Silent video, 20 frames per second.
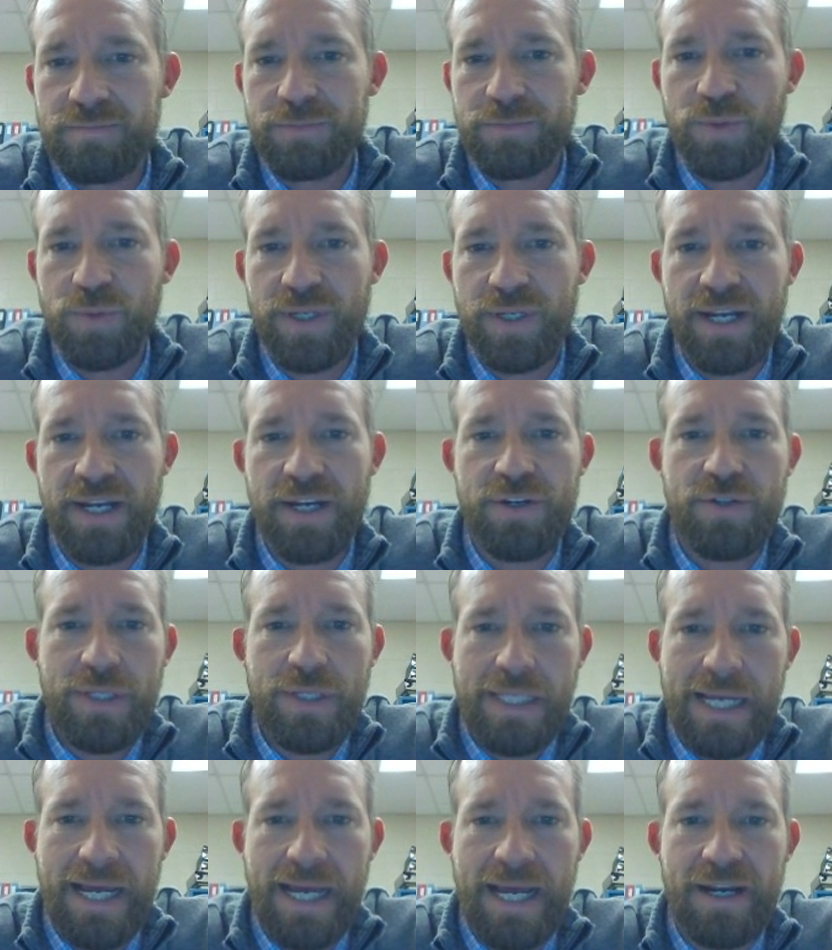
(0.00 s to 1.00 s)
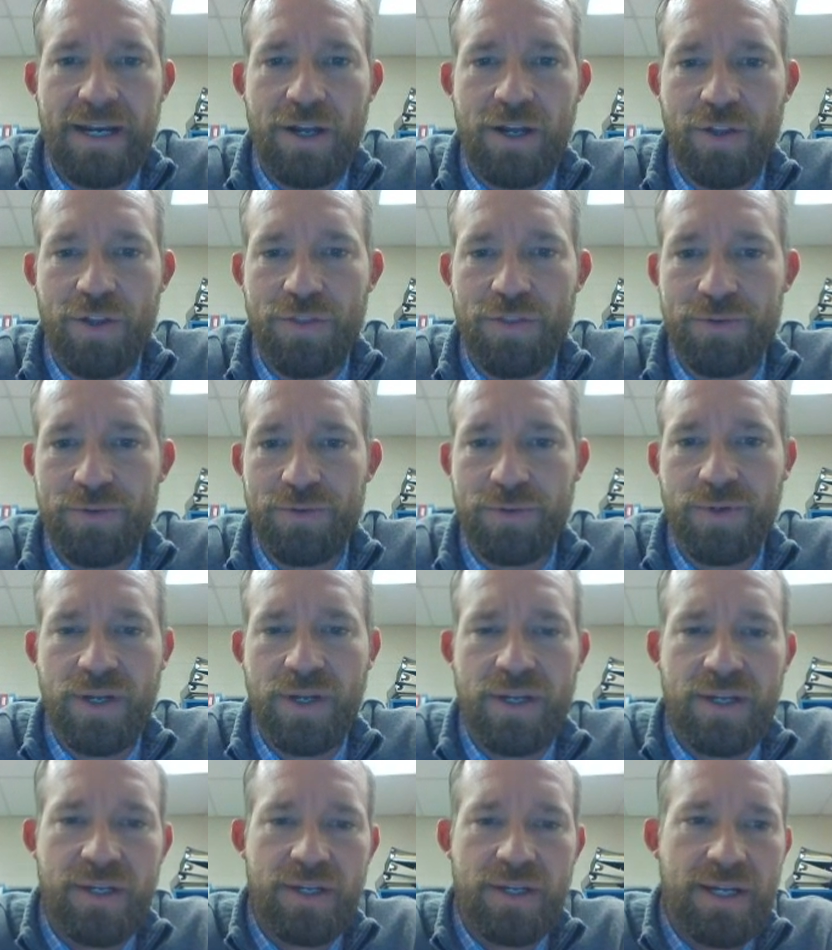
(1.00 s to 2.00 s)
So we kind of do that all through.
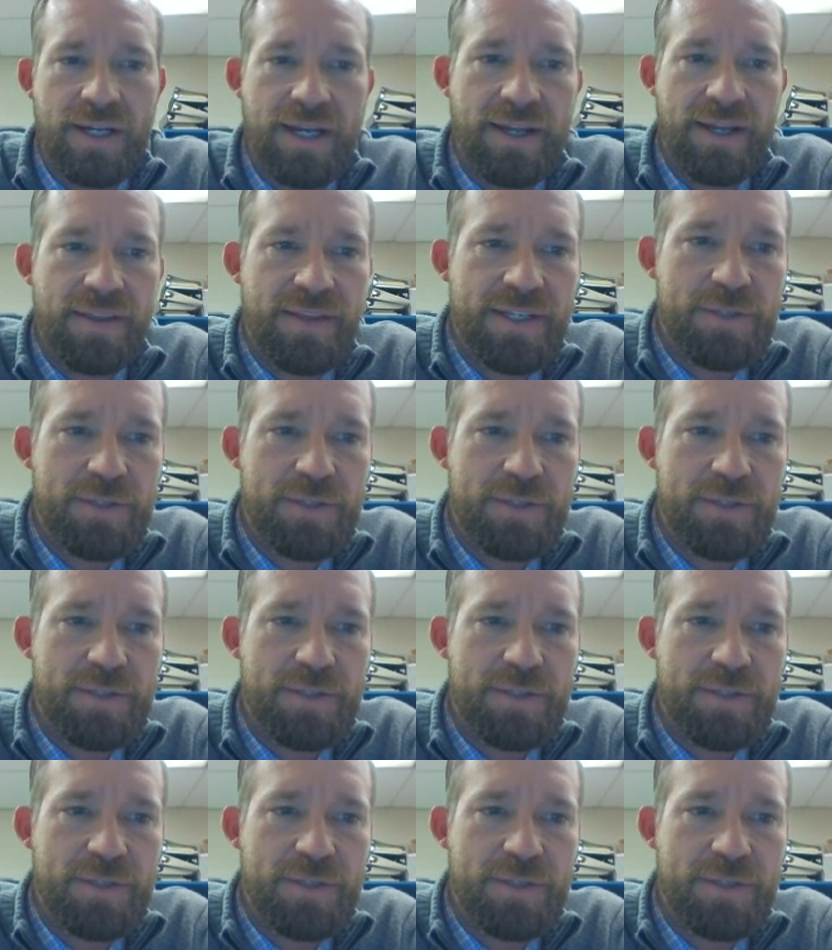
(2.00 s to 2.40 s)
And